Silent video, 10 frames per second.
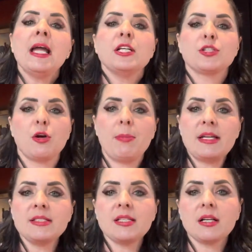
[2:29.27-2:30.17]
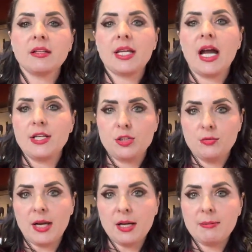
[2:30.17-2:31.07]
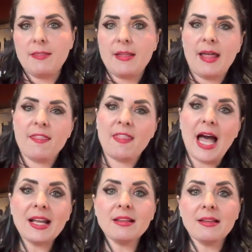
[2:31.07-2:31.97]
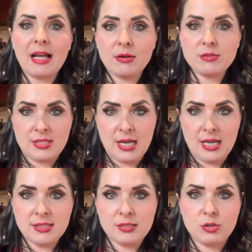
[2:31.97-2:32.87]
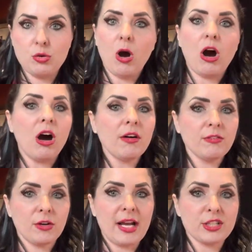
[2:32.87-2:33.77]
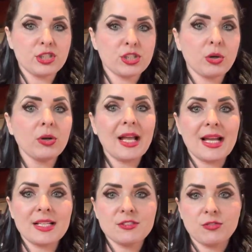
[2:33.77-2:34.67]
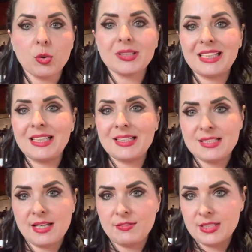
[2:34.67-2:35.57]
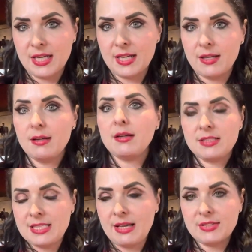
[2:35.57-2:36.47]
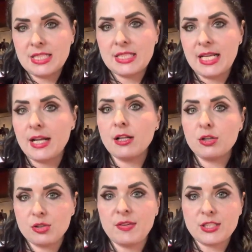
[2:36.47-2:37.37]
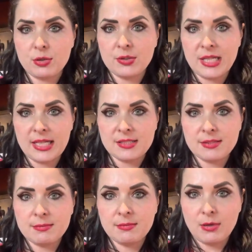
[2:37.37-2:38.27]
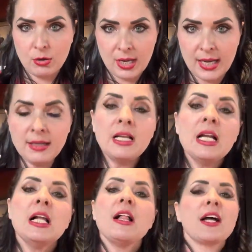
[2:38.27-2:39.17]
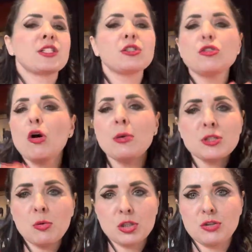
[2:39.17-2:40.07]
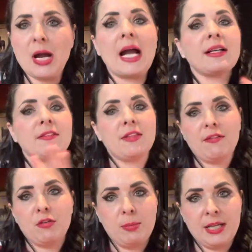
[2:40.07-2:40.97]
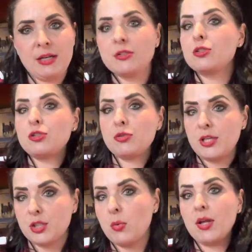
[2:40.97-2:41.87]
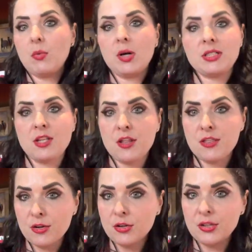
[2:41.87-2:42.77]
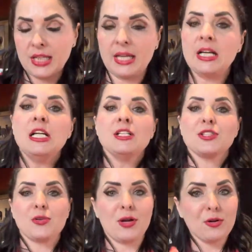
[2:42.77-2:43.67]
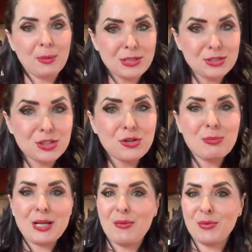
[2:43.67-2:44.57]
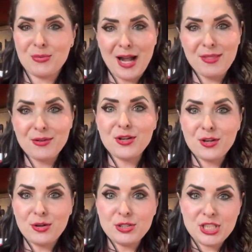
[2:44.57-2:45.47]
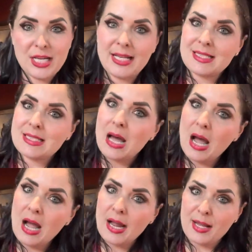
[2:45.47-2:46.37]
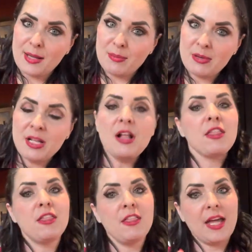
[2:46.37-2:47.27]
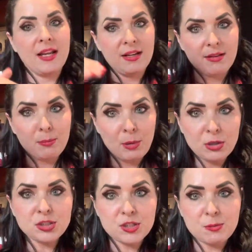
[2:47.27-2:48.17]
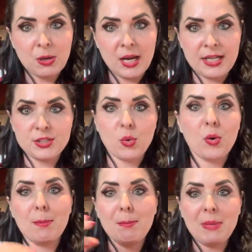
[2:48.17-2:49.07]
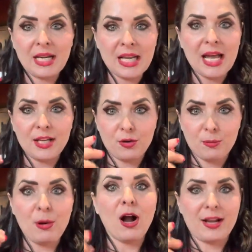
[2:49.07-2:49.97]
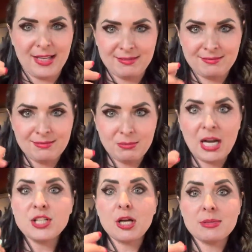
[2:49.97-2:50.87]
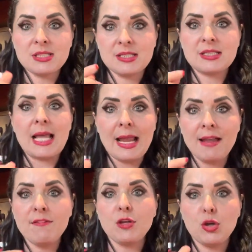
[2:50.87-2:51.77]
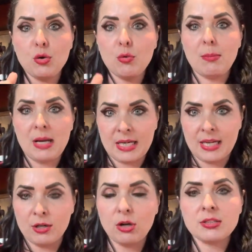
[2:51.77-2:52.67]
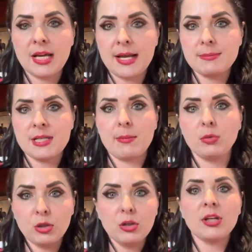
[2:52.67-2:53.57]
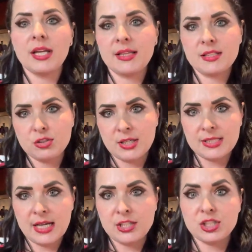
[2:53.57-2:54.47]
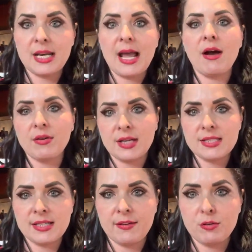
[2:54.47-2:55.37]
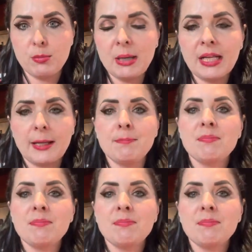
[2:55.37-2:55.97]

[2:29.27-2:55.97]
So basically, I do recommend that. That allows us to offer as short as 14 to 17-day close of escrow dates. Okay, that's so much more attractive than everybody else who's doing 21 to 30. So I don't know about you, but I would rather negotiate time than purchase price or money out of your pocket. My job is to save you money. At all times, I'm looking at this transaction and how can I save you money?